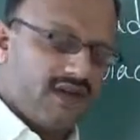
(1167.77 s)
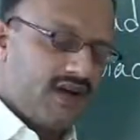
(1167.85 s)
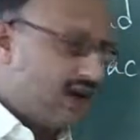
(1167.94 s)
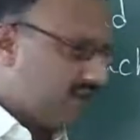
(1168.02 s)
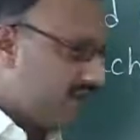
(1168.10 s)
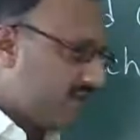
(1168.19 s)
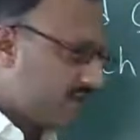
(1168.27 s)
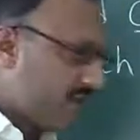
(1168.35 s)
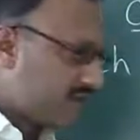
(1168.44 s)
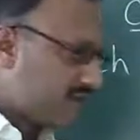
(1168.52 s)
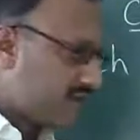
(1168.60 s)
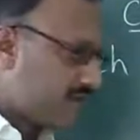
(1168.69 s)
and that
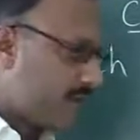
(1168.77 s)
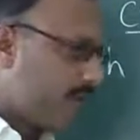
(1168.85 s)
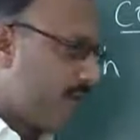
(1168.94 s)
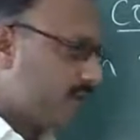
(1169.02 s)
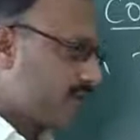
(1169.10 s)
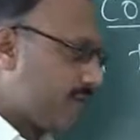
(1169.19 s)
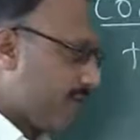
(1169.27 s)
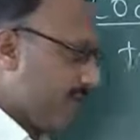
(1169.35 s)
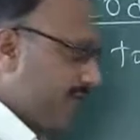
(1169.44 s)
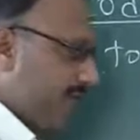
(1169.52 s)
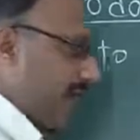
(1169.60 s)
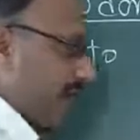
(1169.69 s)
was proposed by
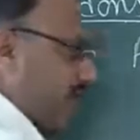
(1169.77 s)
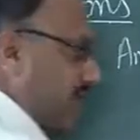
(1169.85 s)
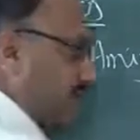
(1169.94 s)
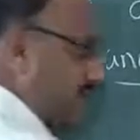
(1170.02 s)
Francis